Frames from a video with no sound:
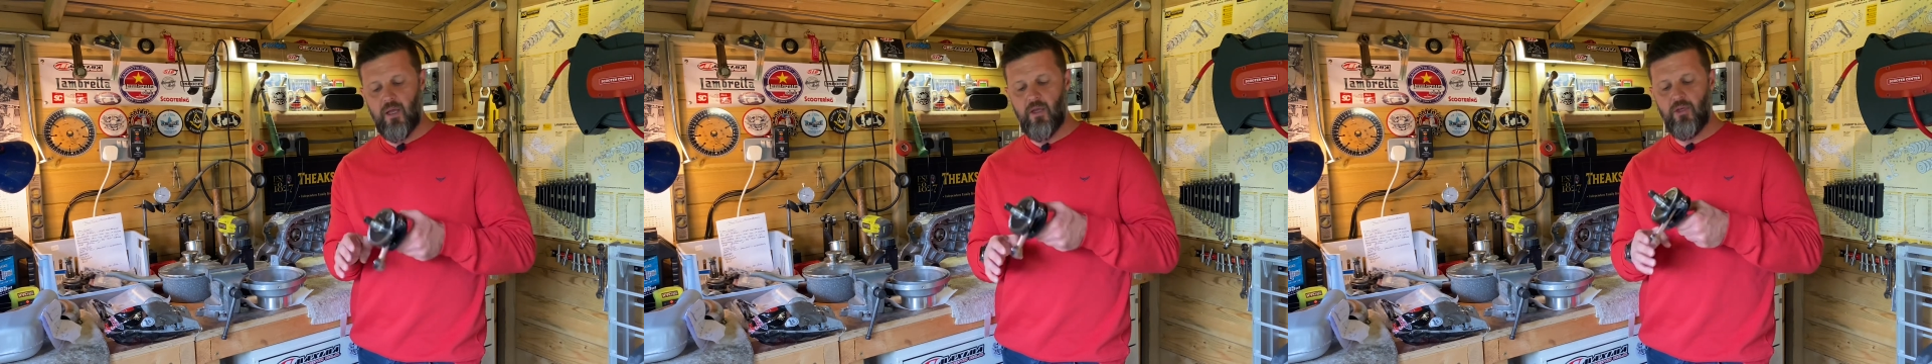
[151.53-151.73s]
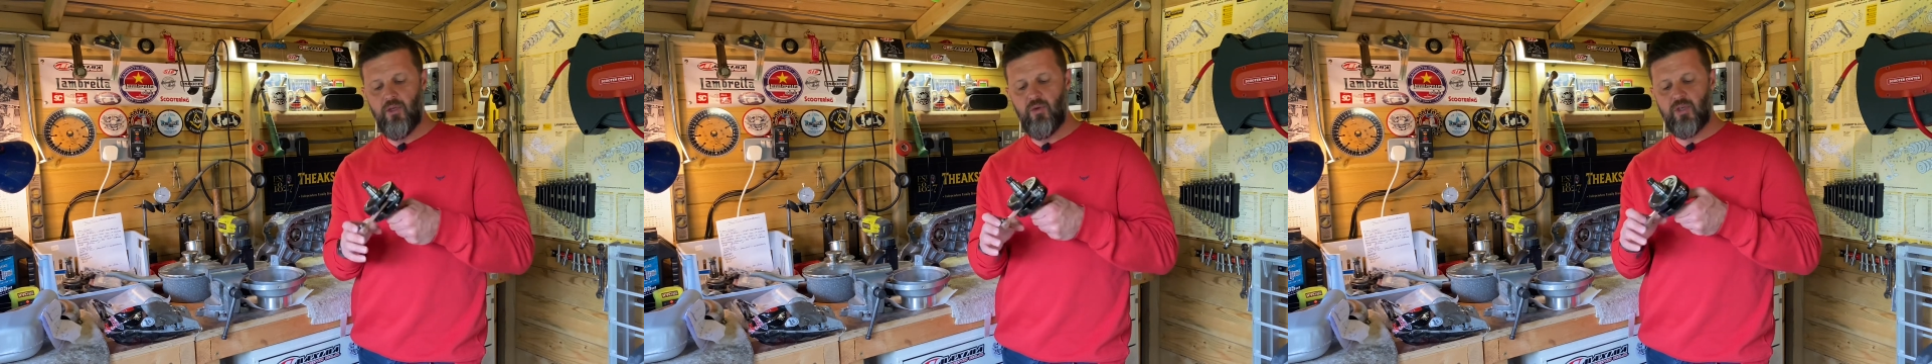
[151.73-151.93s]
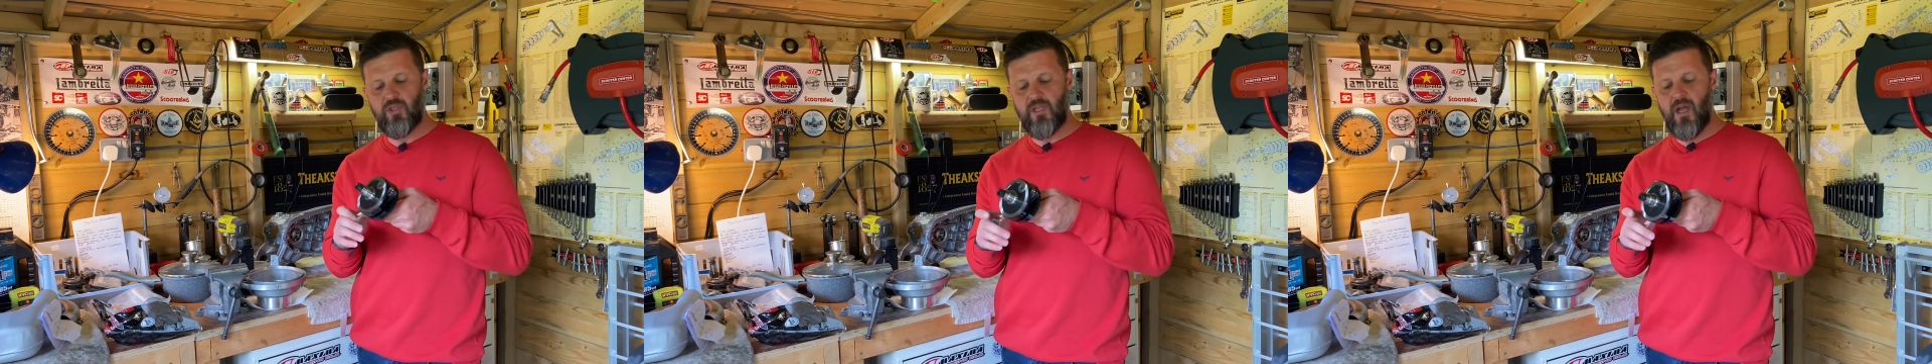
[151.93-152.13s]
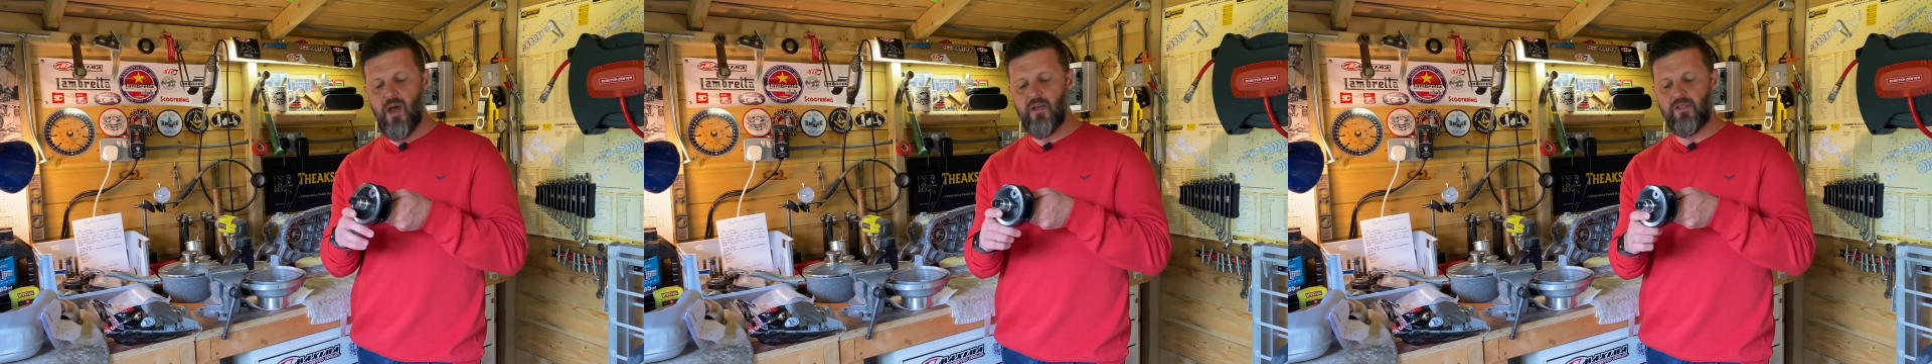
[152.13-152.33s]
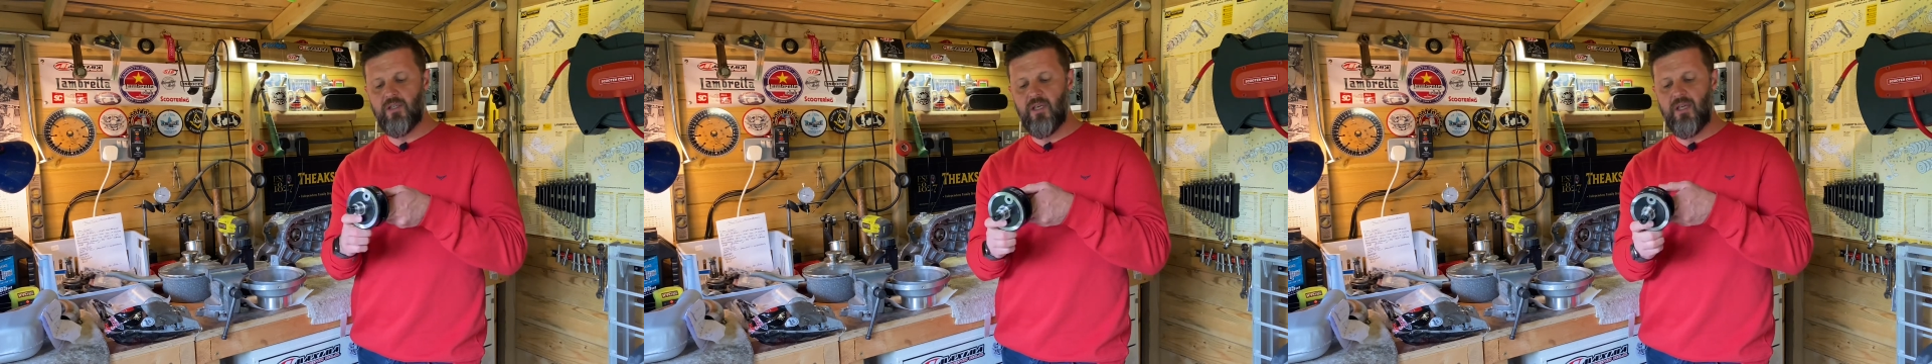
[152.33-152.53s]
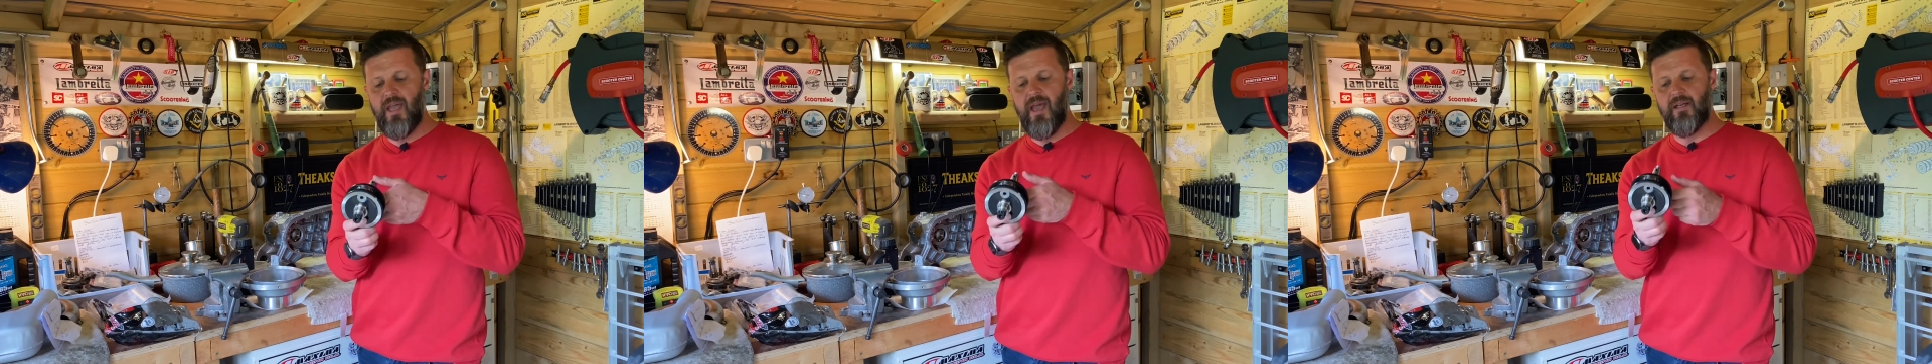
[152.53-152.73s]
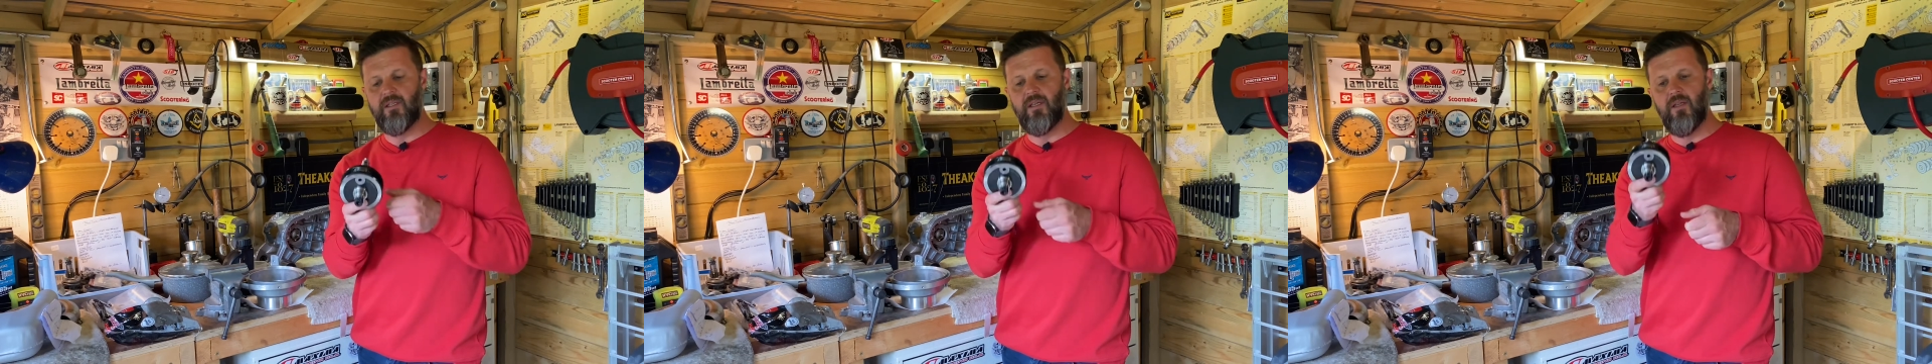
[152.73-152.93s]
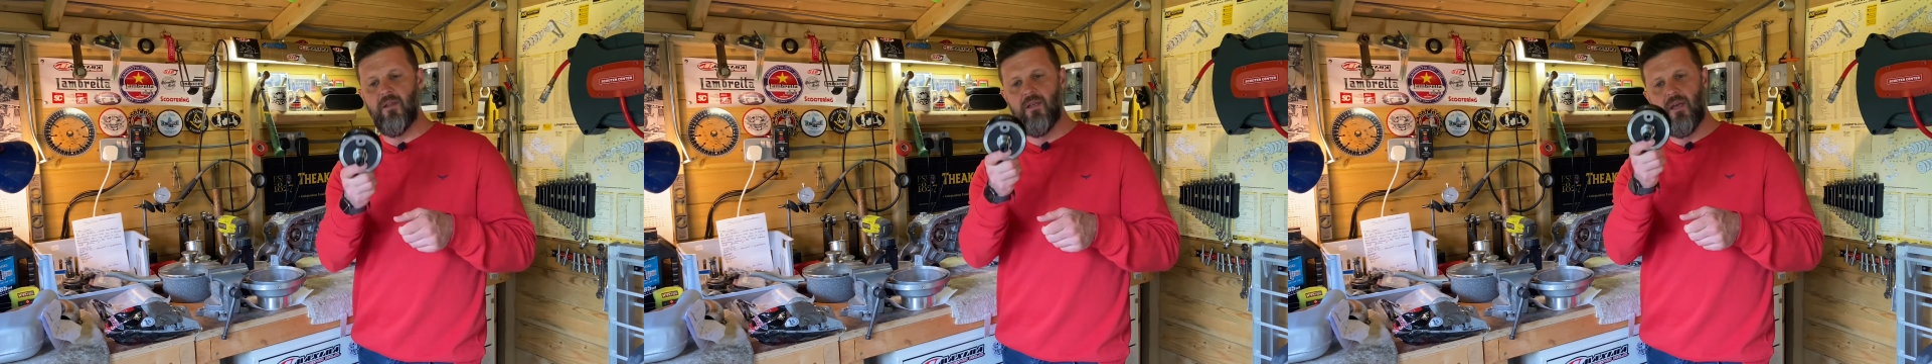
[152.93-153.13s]
you start to get
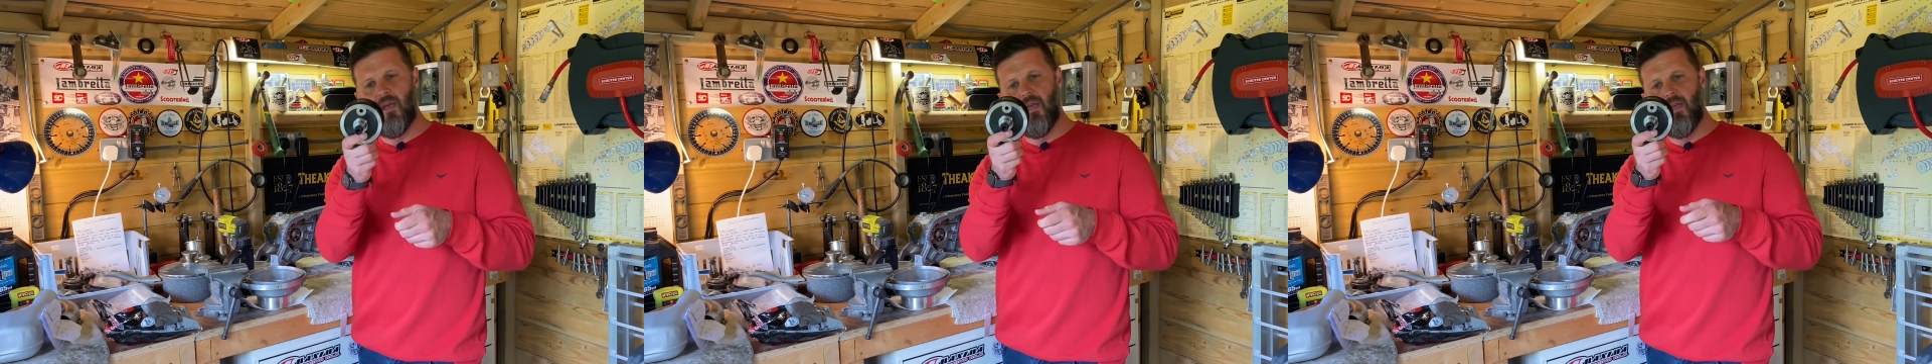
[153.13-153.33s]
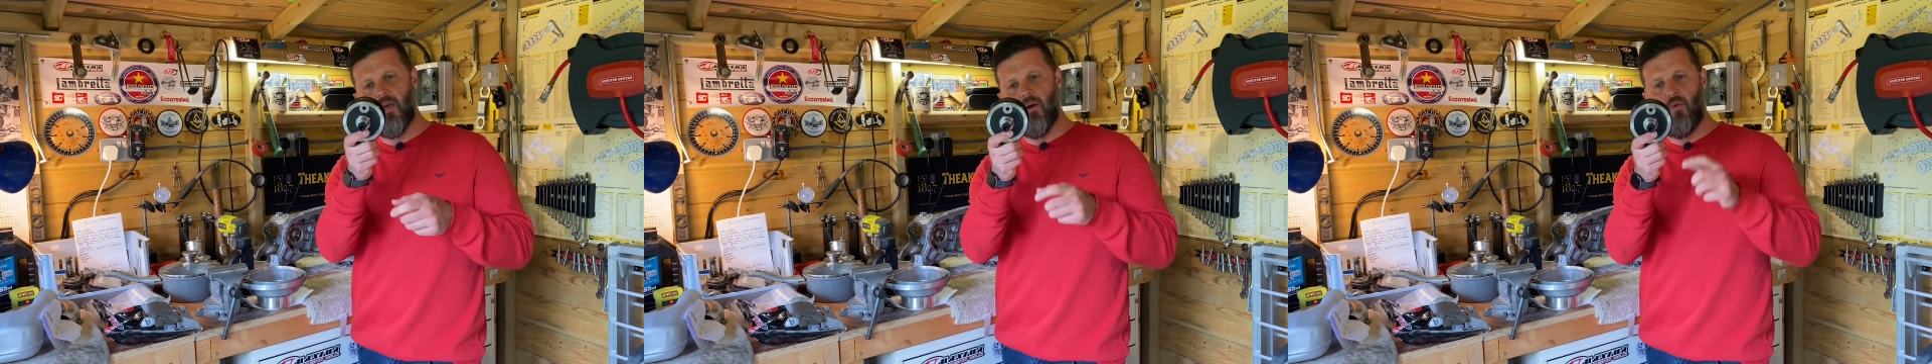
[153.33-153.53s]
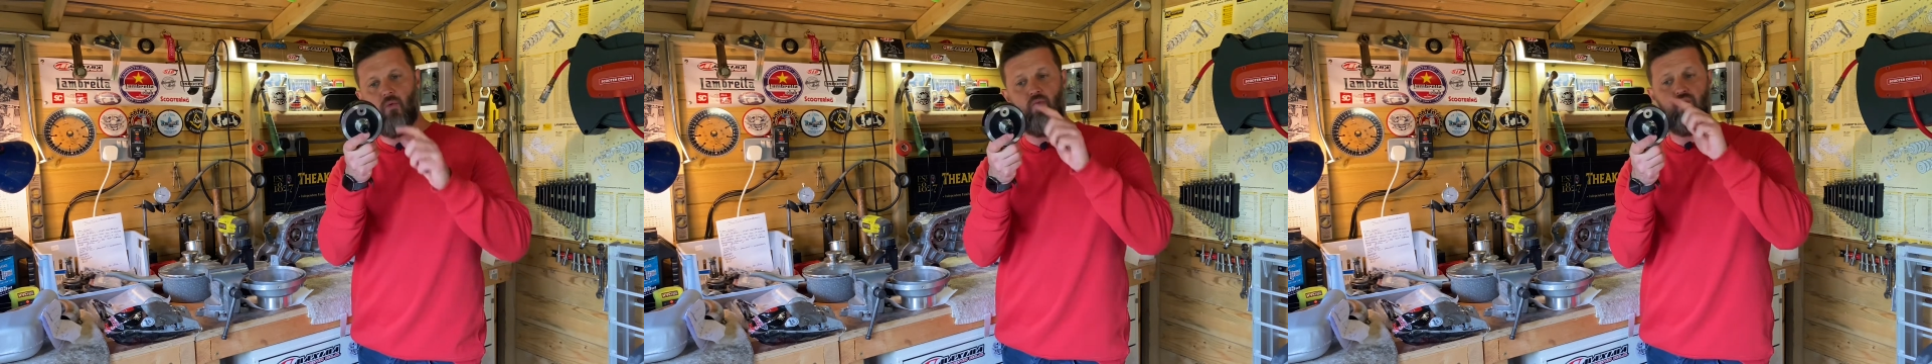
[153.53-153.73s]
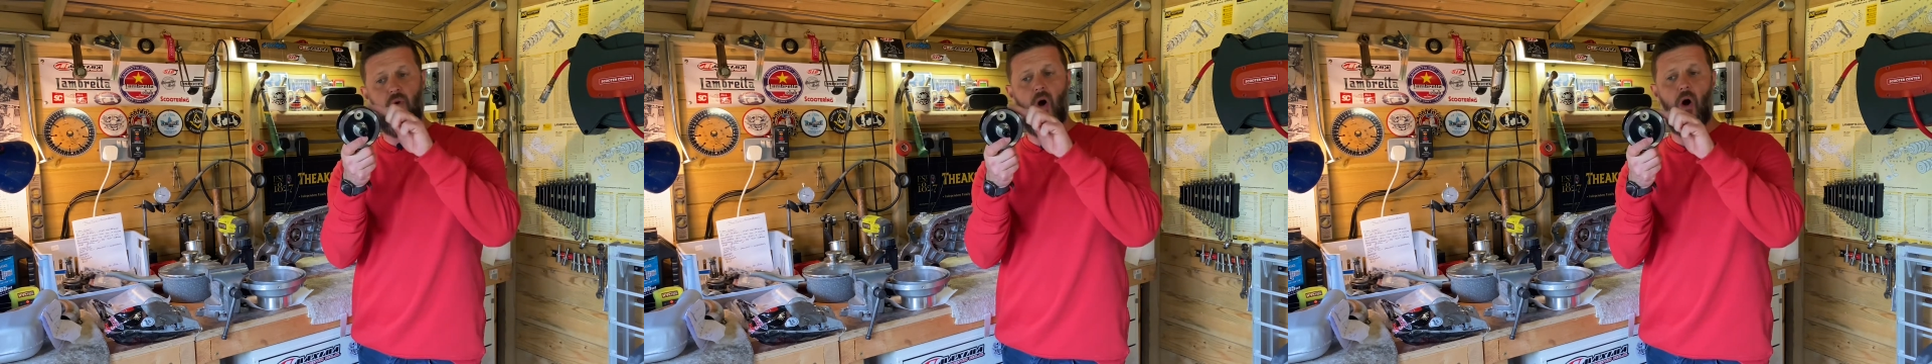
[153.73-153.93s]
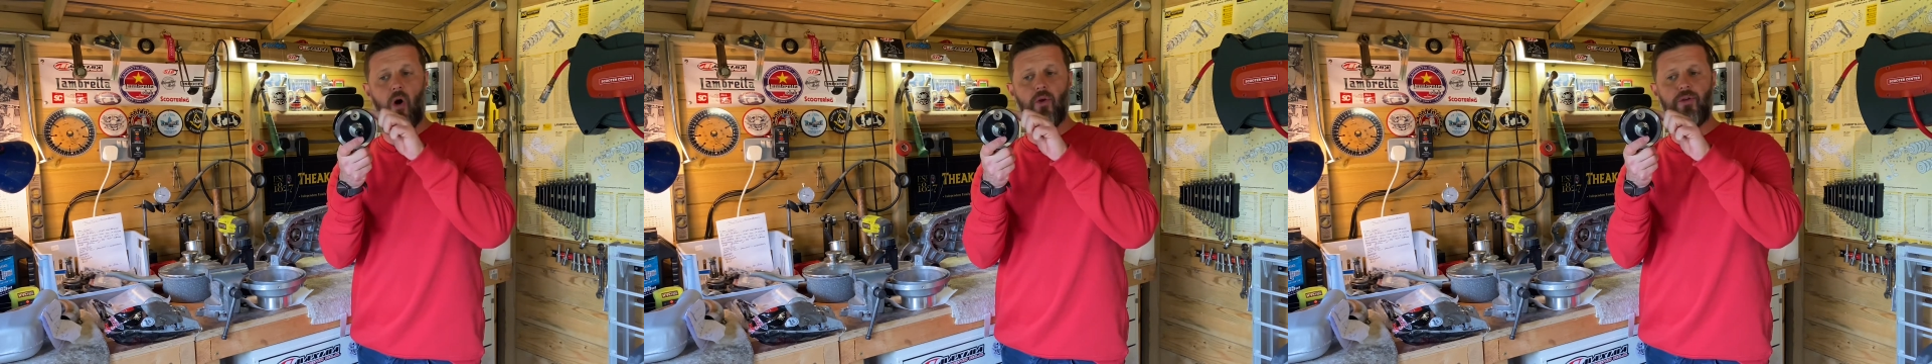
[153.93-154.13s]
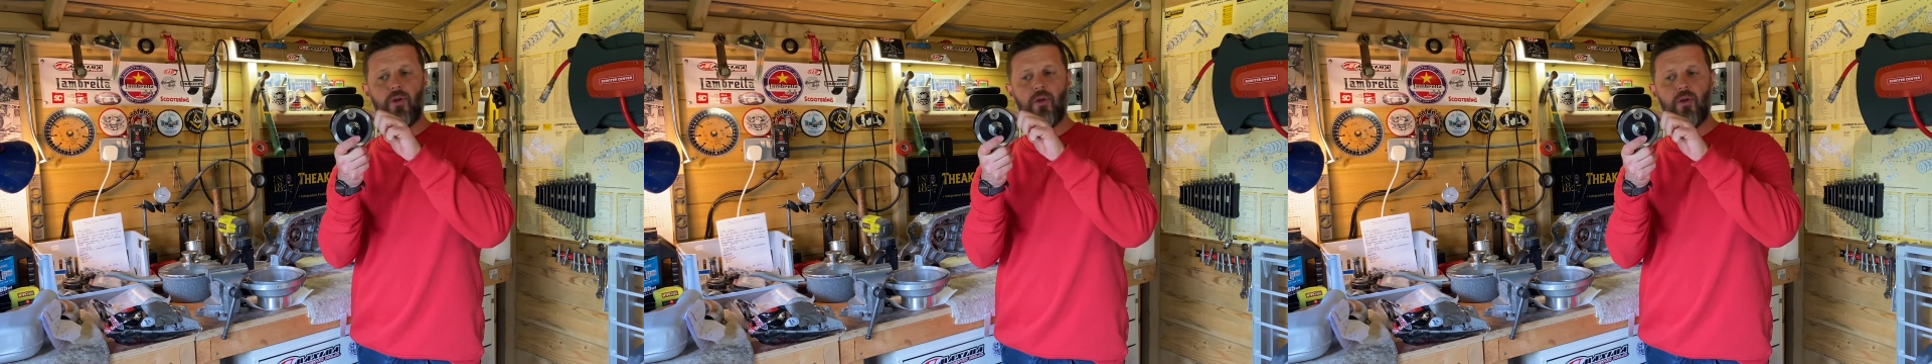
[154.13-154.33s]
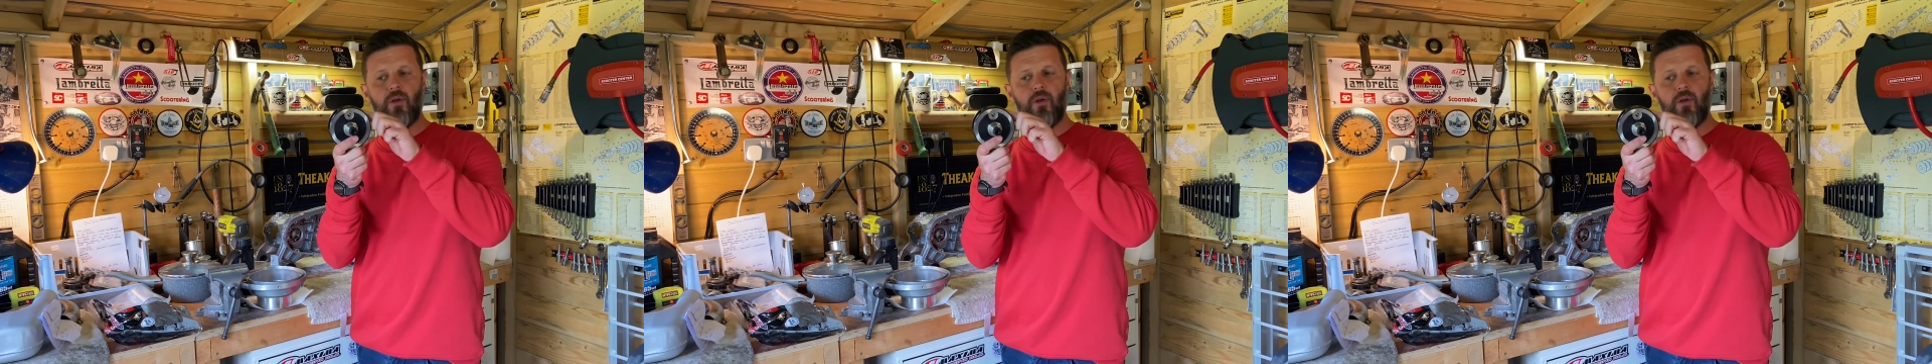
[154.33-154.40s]
the rod,